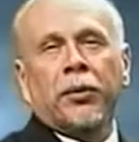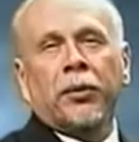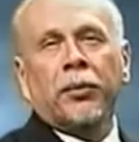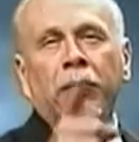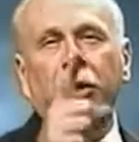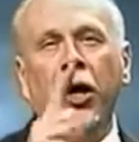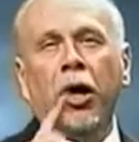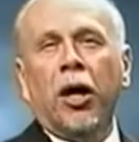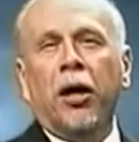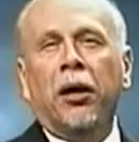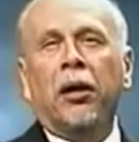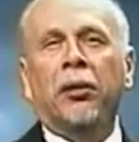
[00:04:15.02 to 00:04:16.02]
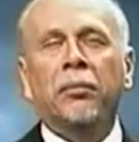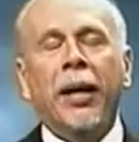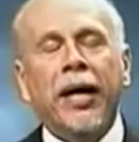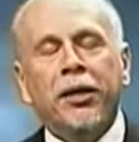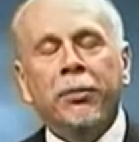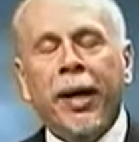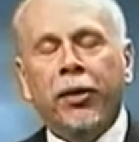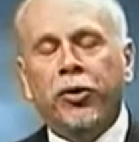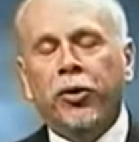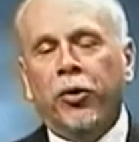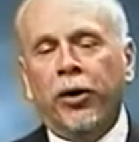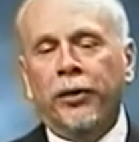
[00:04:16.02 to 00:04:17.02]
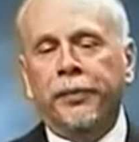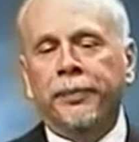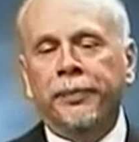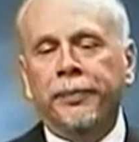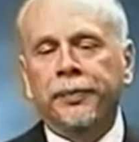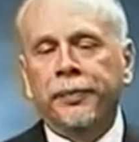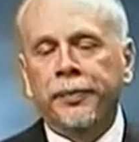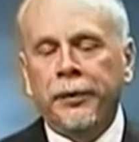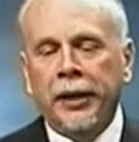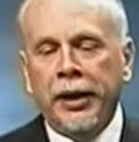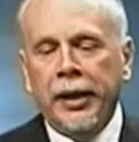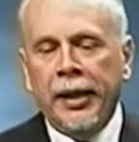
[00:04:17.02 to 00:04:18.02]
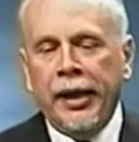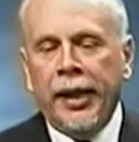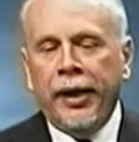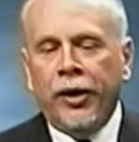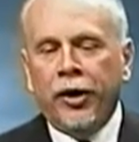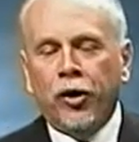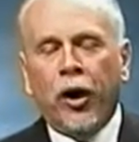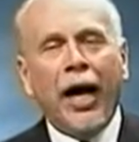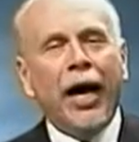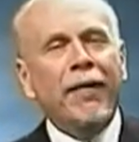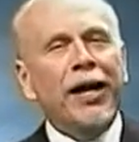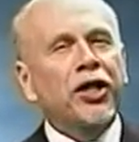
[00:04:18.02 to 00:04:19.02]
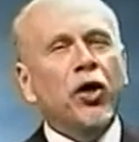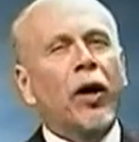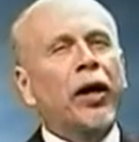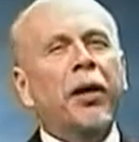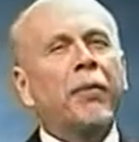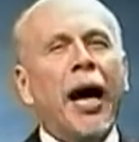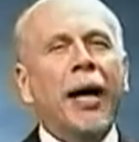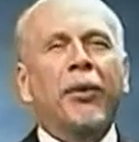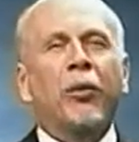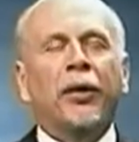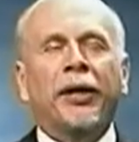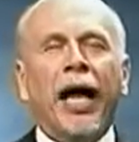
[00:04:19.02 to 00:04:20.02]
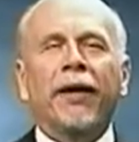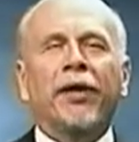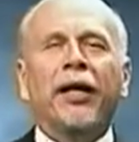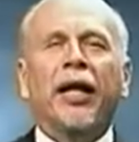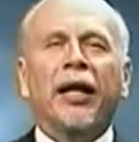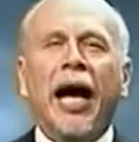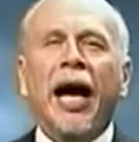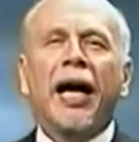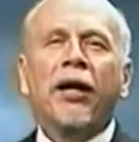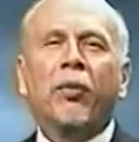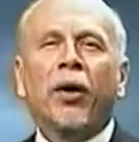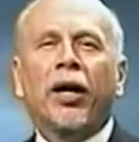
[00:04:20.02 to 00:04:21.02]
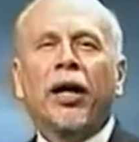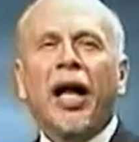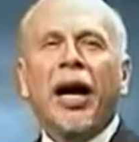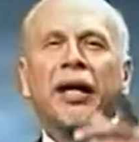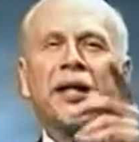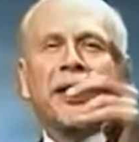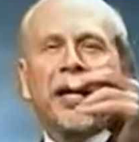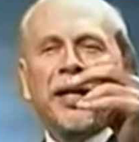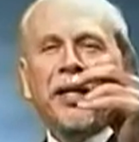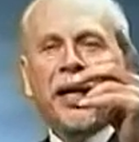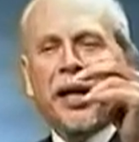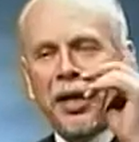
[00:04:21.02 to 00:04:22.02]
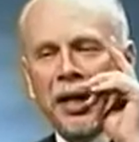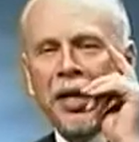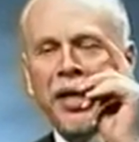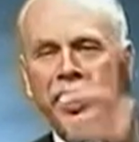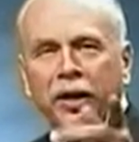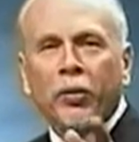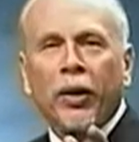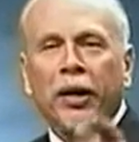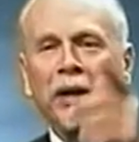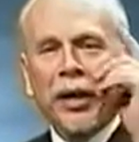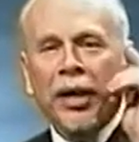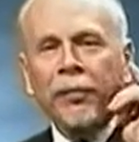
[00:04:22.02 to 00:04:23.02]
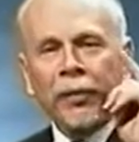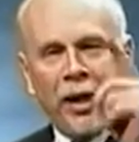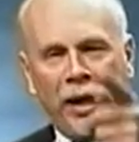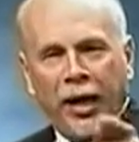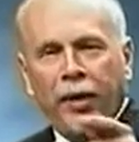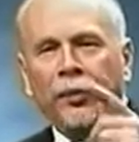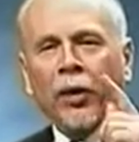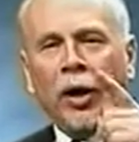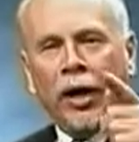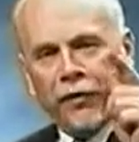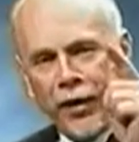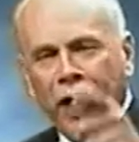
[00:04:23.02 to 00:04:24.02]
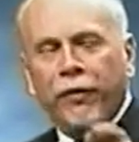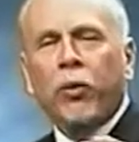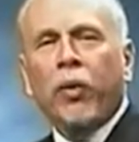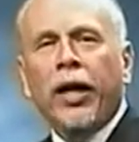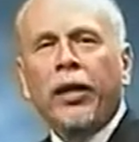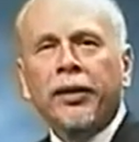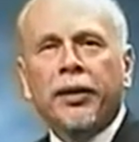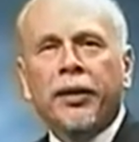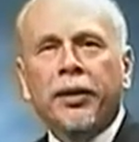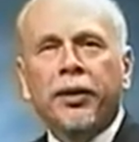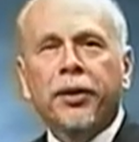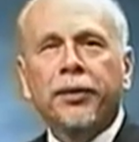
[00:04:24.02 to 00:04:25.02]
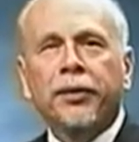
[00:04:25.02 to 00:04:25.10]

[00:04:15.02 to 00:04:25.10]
It's all Michael Jordan. You sort of have that story in the Bible with David and Goliath, where Goliath said to Israel, "If David wins,